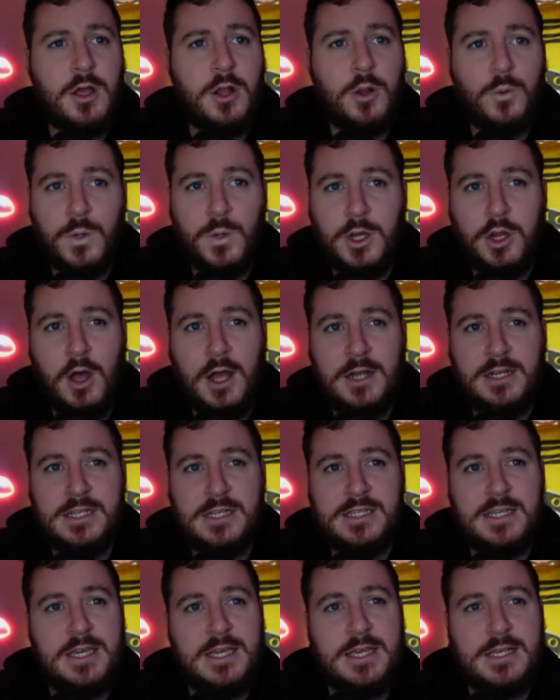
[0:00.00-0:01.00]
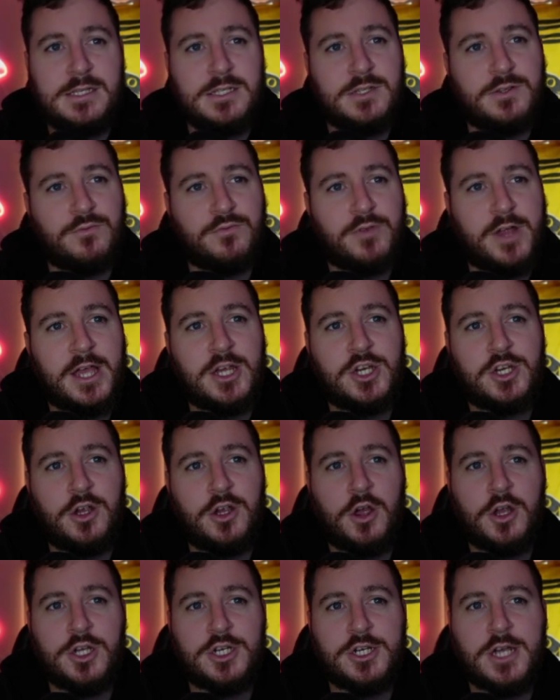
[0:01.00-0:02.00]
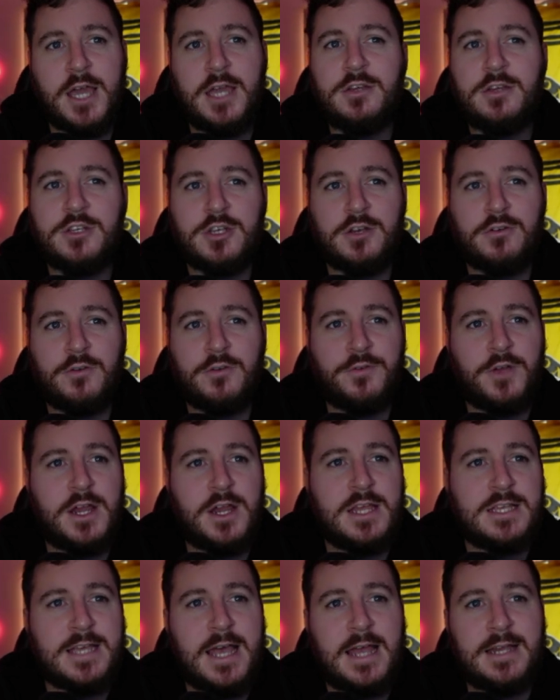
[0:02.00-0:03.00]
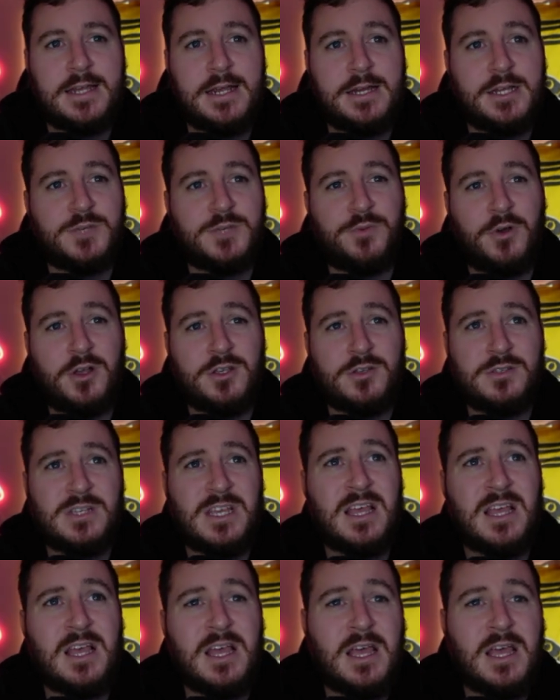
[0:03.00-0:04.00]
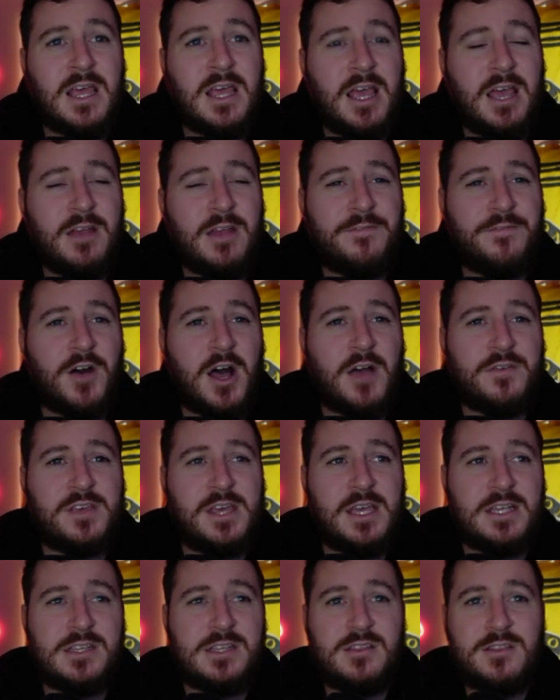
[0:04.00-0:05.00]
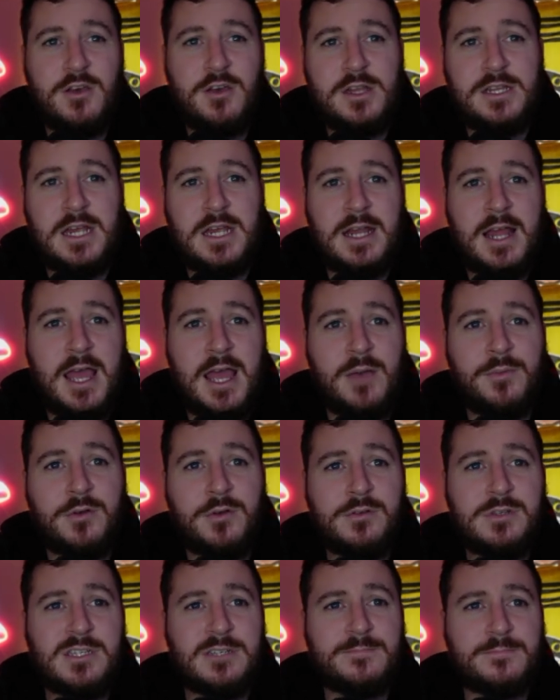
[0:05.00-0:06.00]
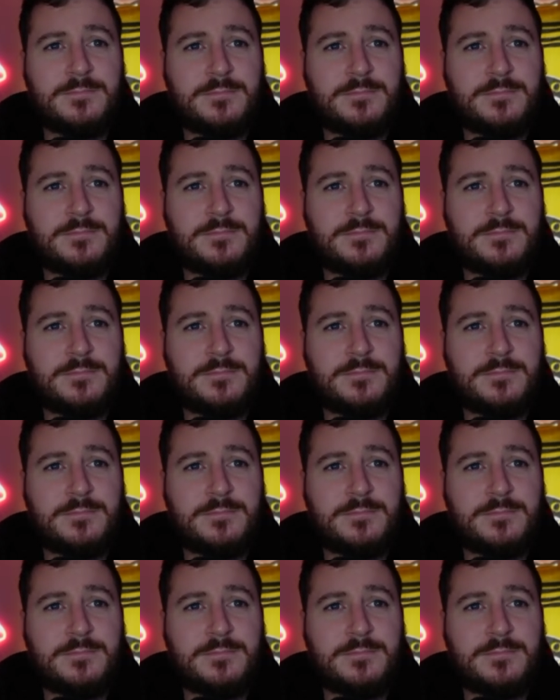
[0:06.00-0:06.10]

Would like to see his ratio change. So in his 18 disposals, he had 5 kicks and 13 handballs.